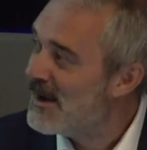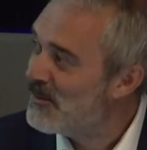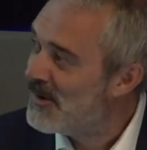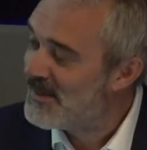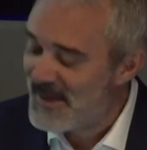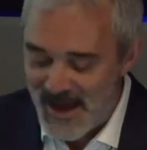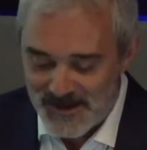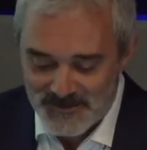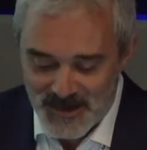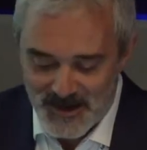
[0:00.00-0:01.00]
with that,
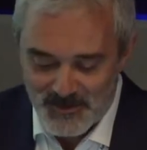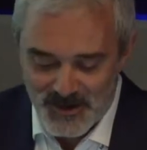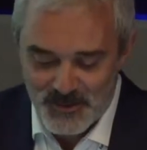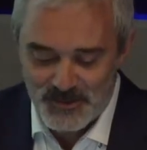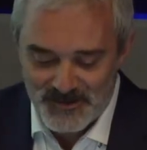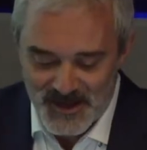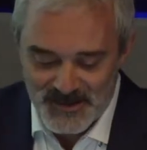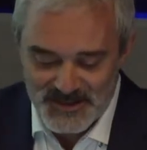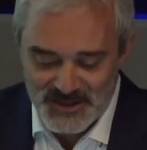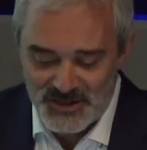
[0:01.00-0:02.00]
with all of
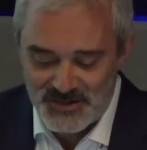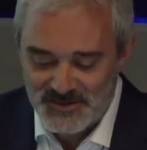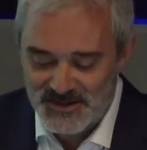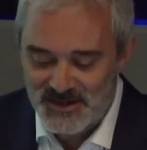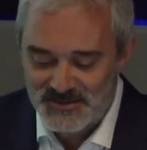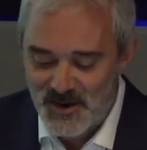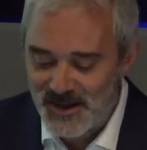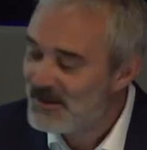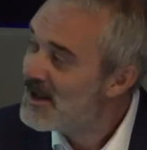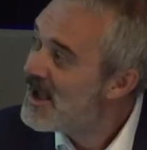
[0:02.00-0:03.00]
those issues as
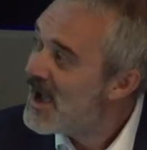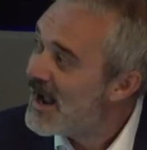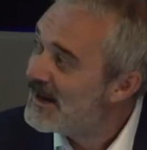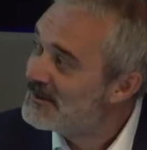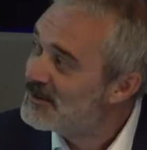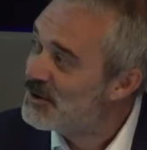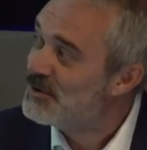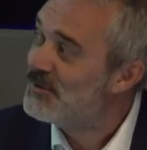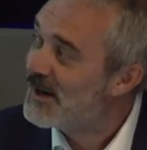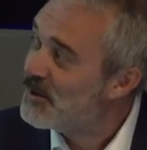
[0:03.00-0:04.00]
well. And
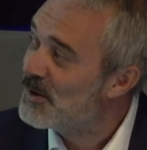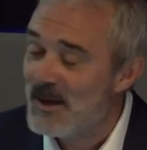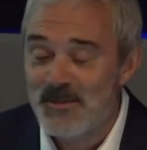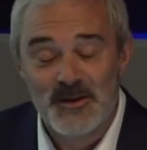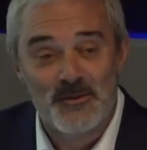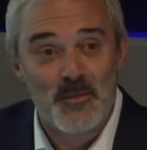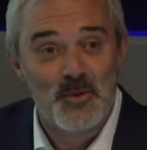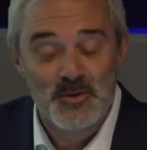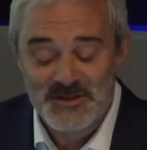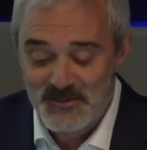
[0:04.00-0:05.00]
good record keeping and
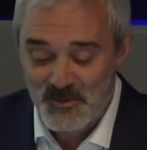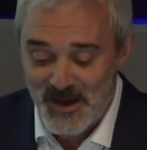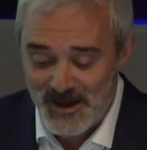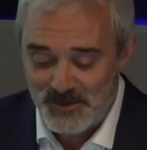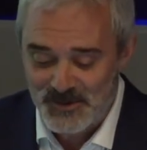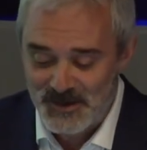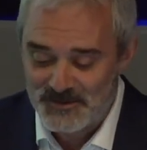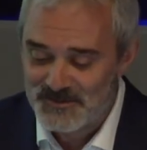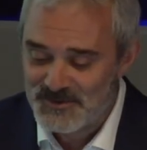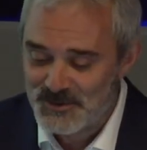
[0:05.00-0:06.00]
reporting will help you
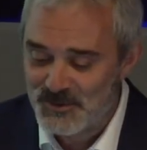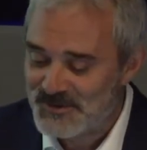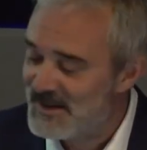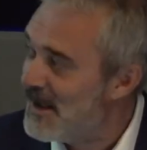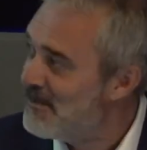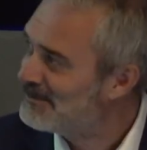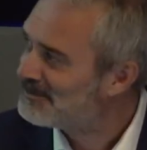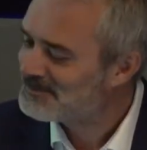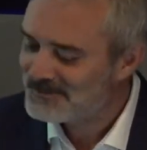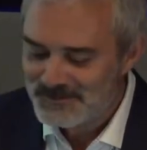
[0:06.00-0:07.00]
talk to them
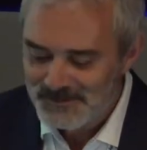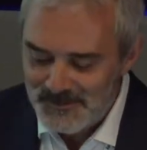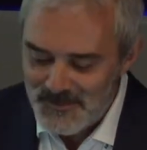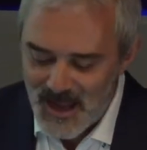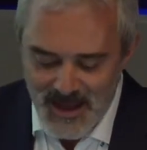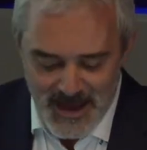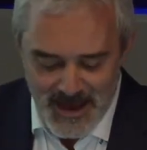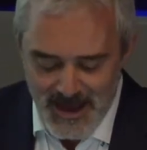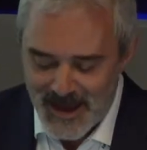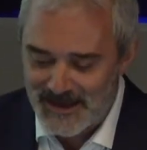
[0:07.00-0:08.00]

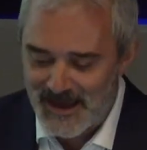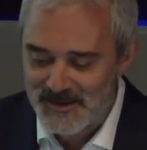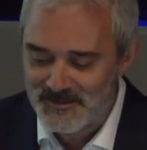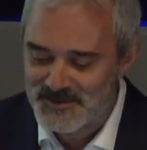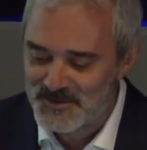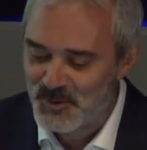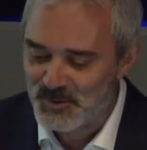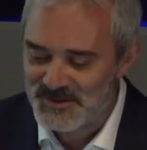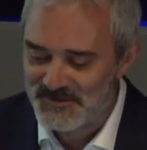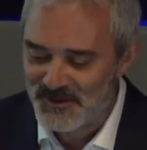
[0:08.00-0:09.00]
and get them
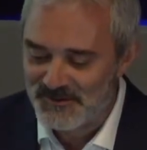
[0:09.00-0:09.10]
supportive of